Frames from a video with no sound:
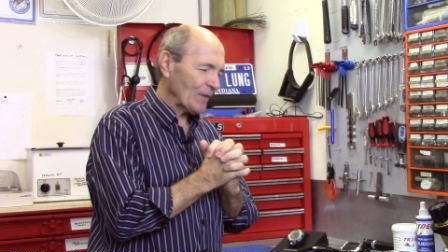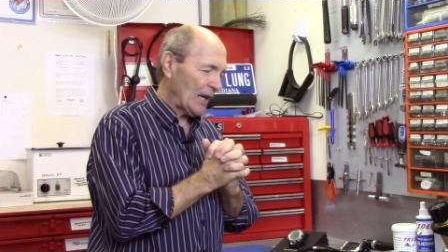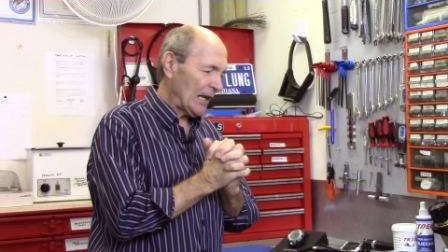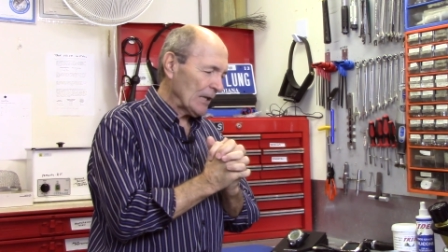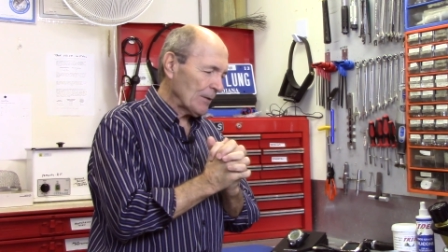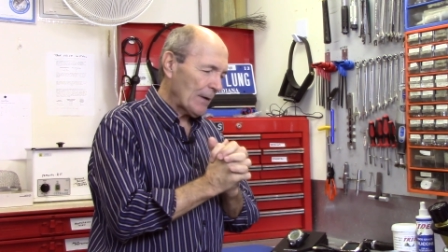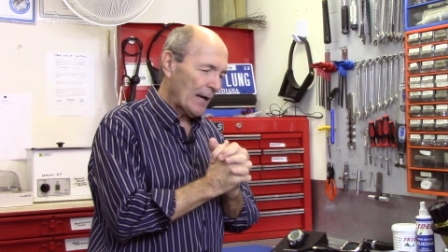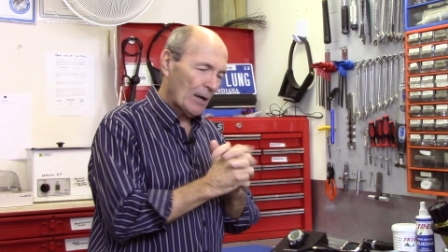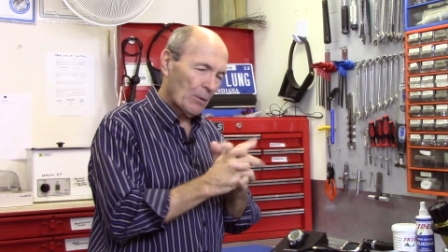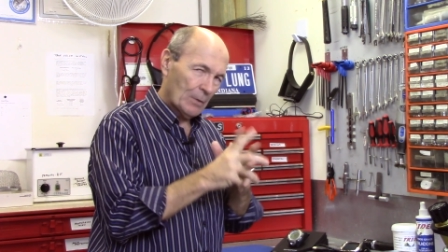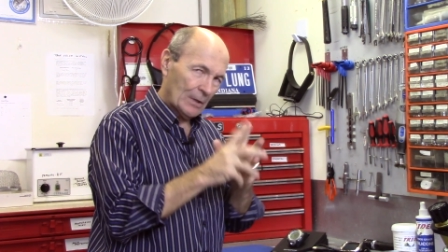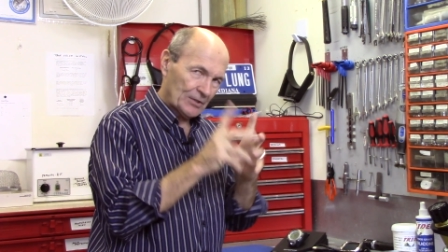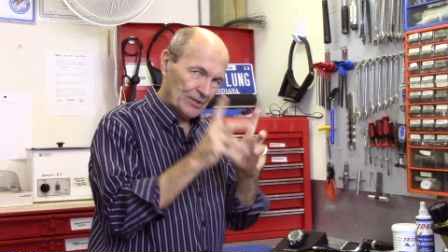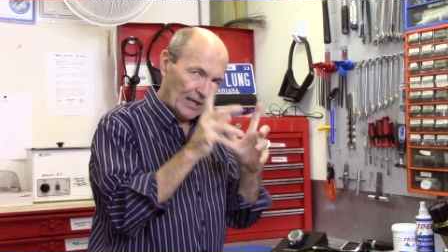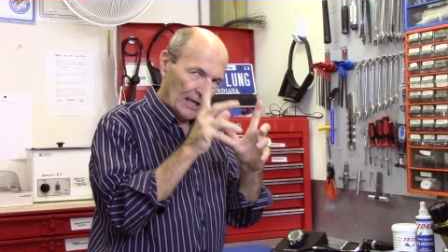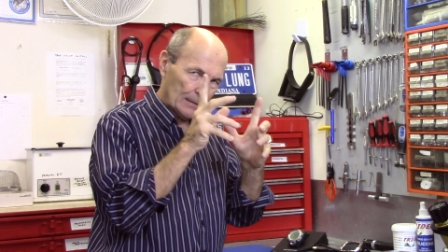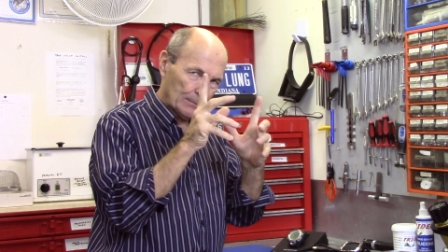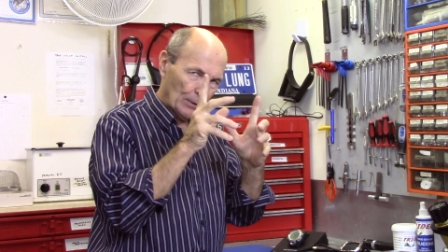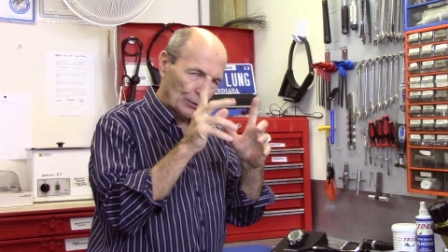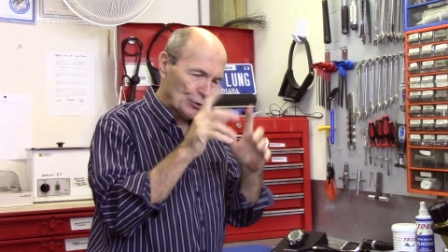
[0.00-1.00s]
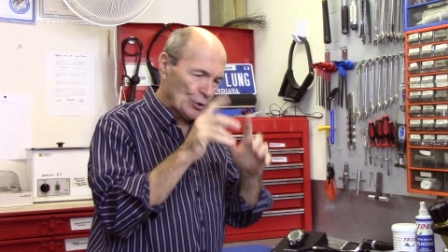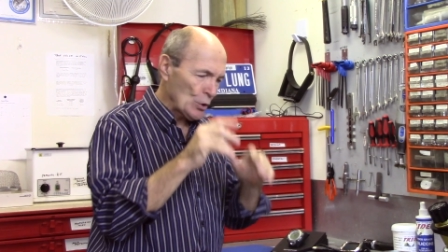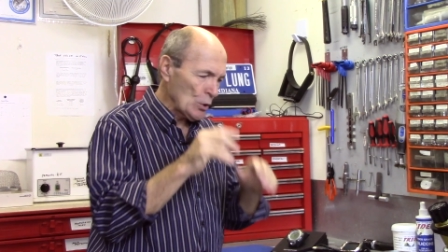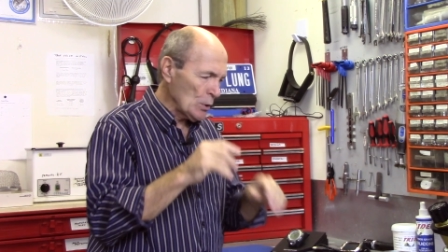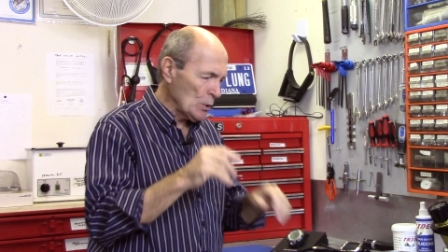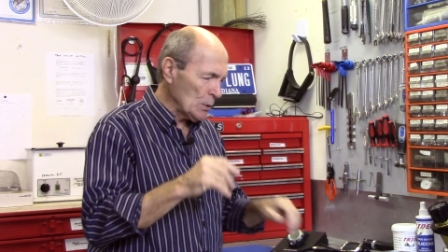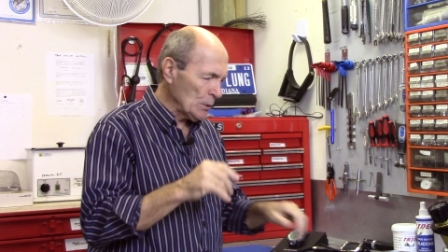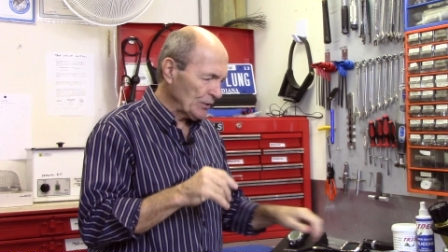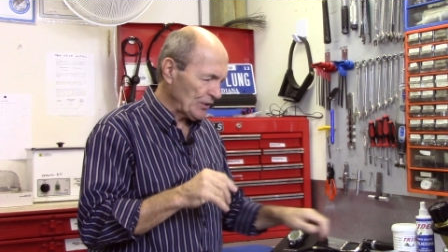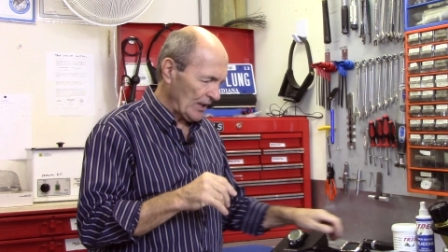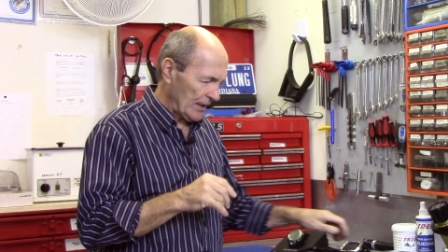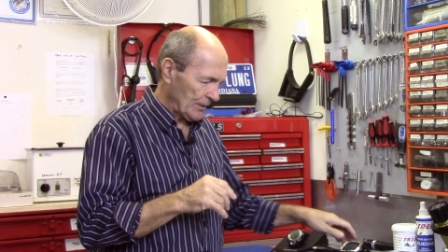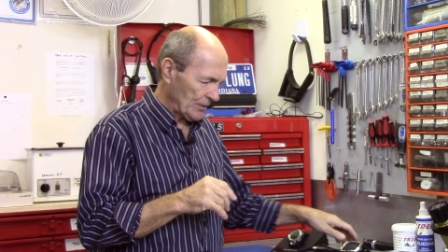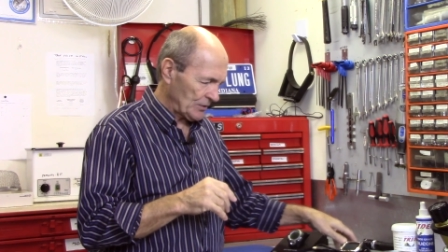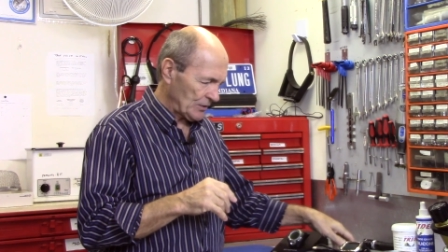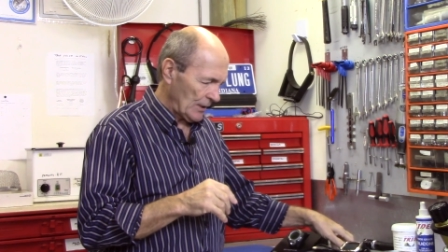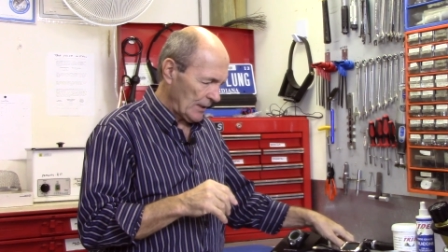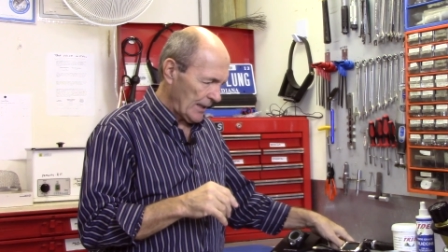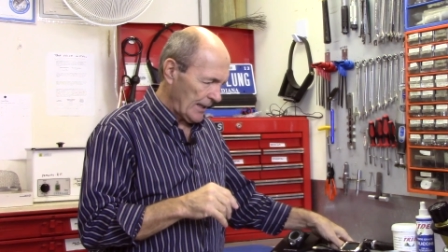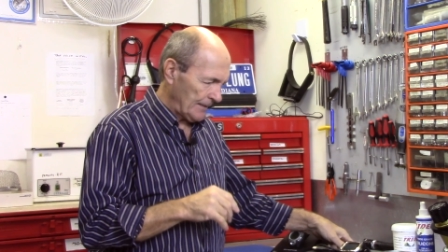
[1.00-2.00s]
Anyway, I want to talk about two
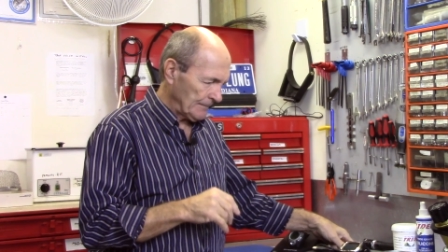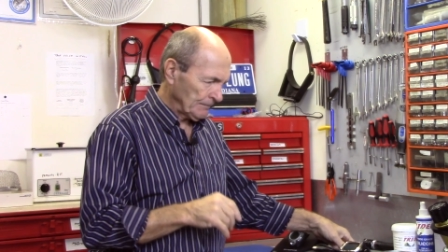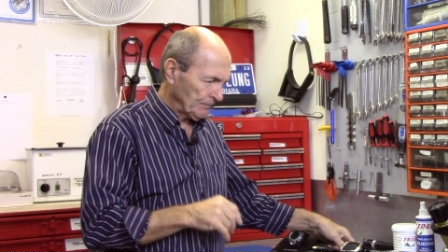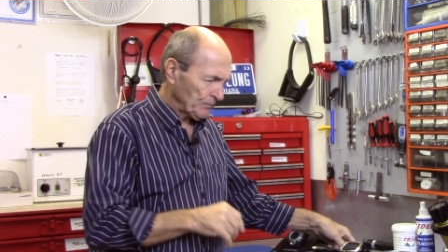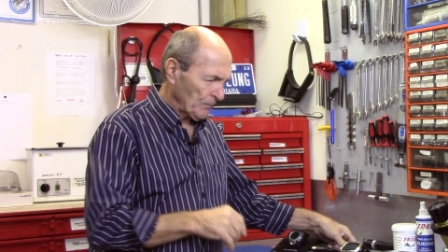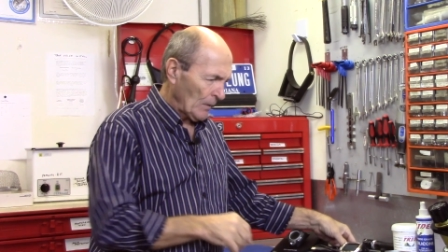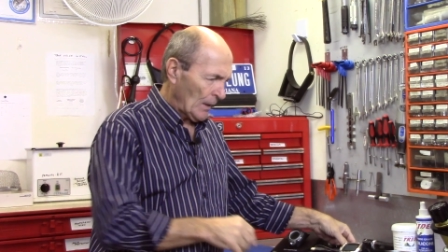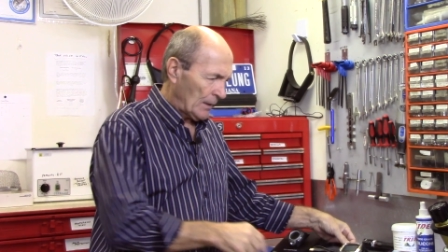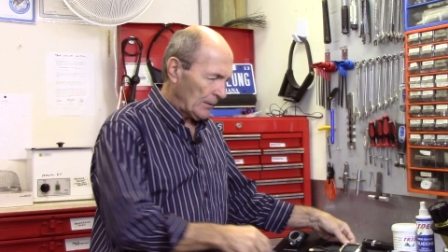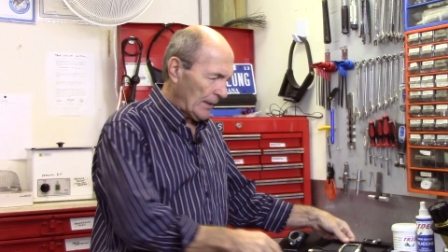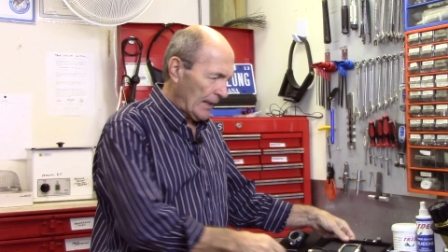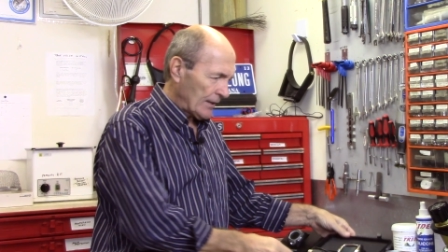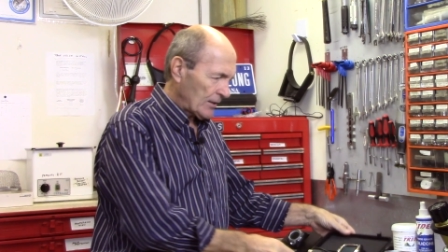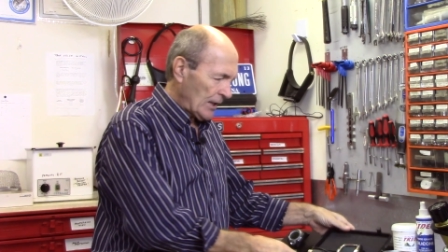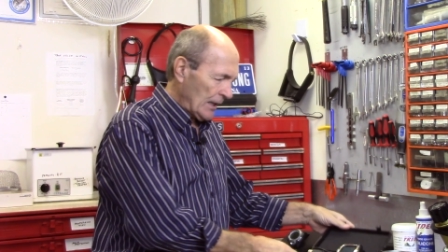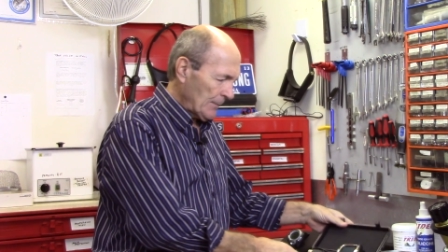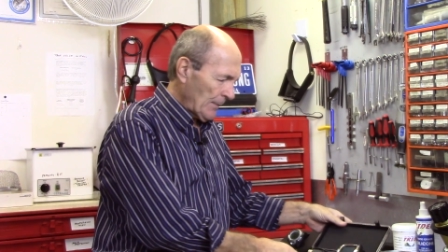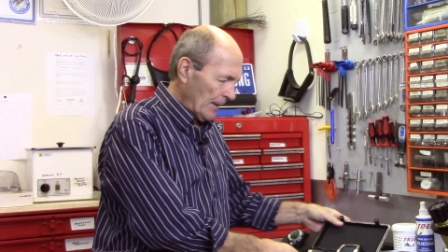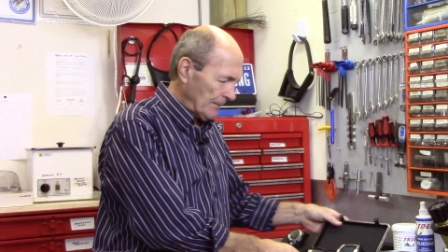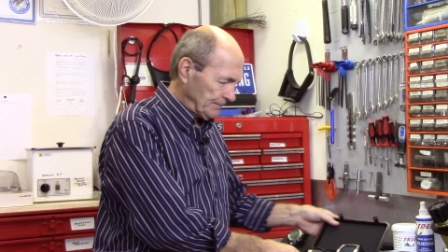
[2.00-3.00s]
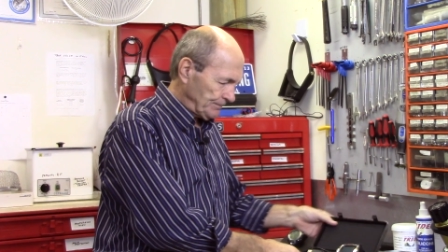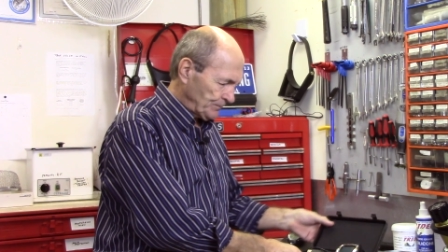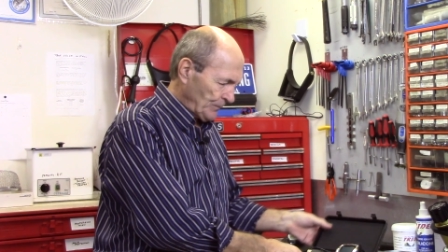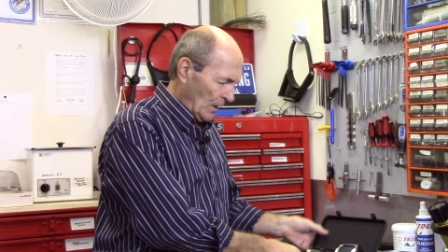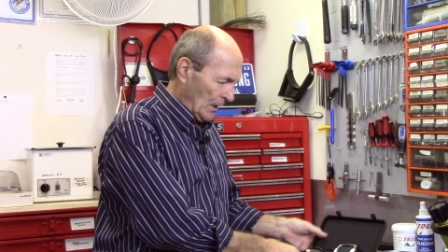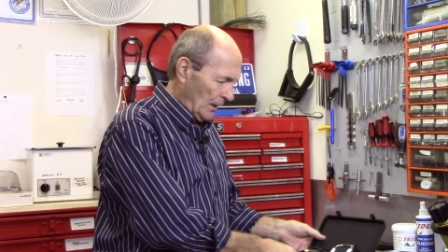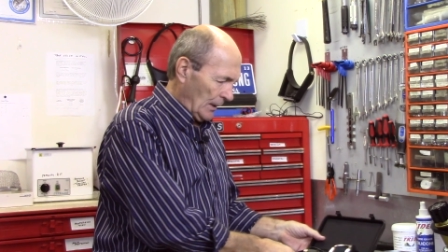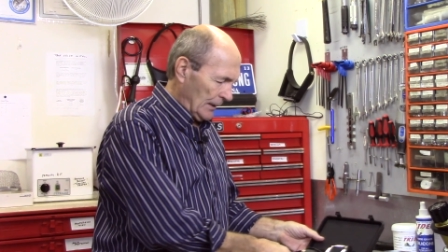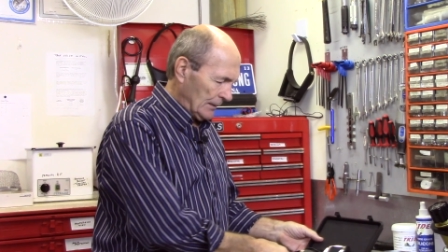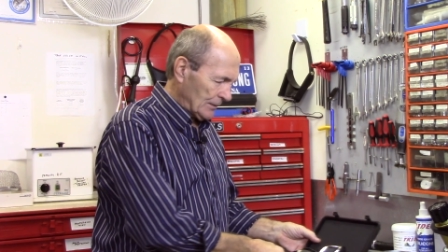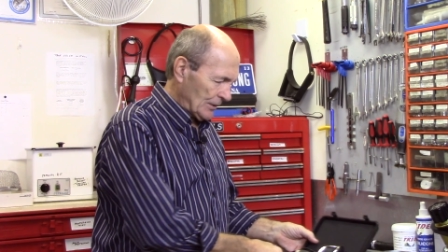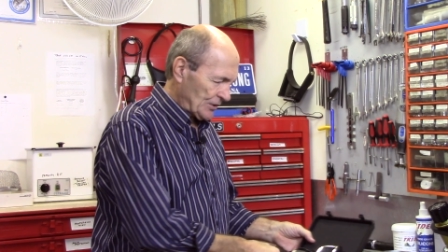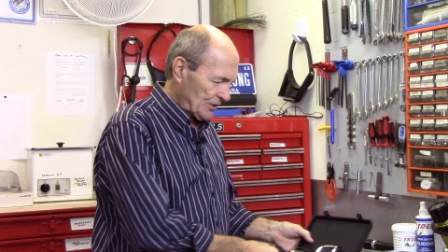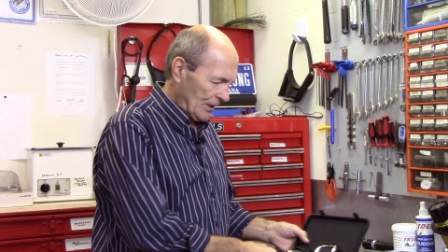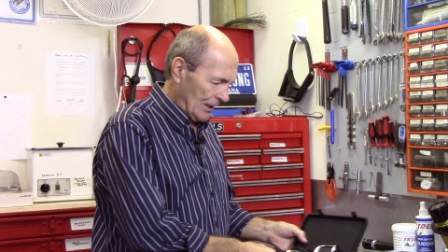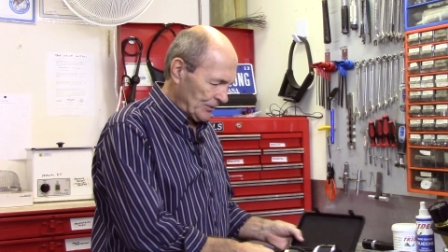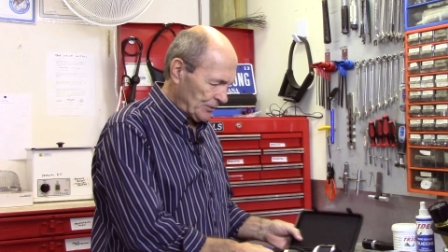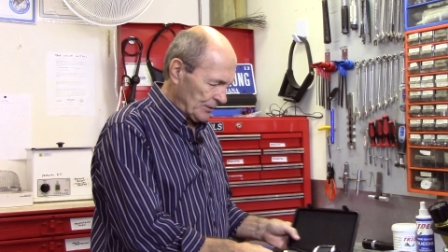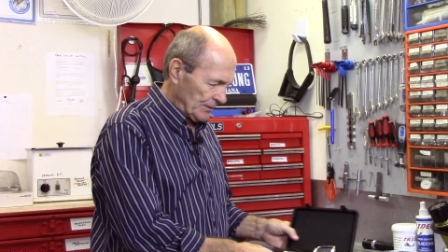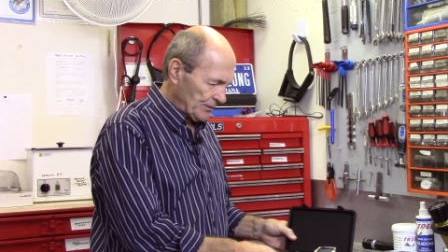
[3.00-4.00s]
things today that came up in
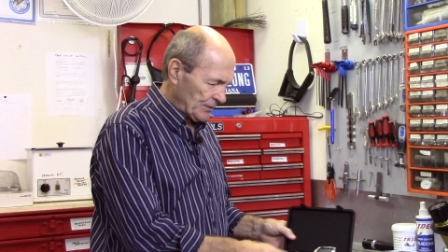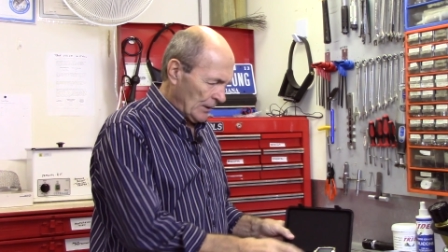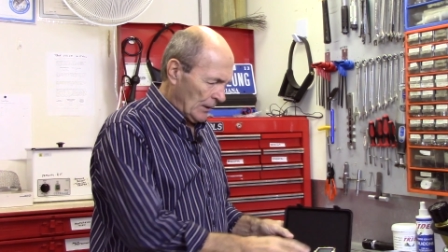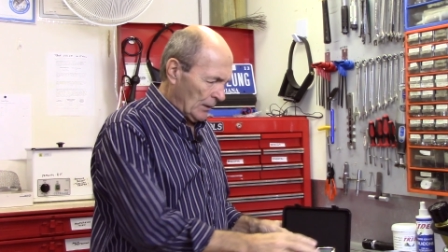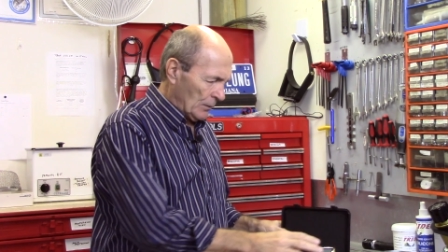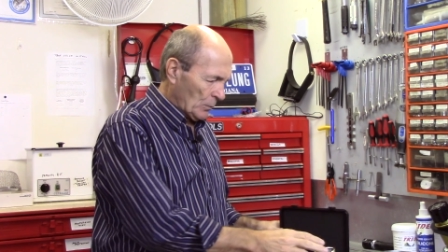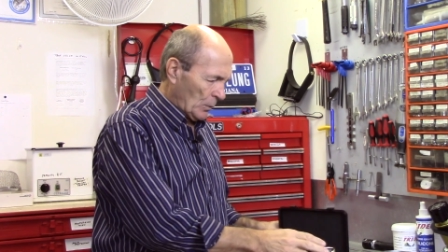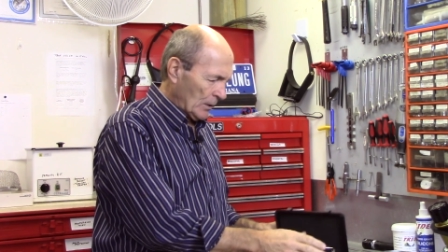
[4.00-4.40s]
discussions.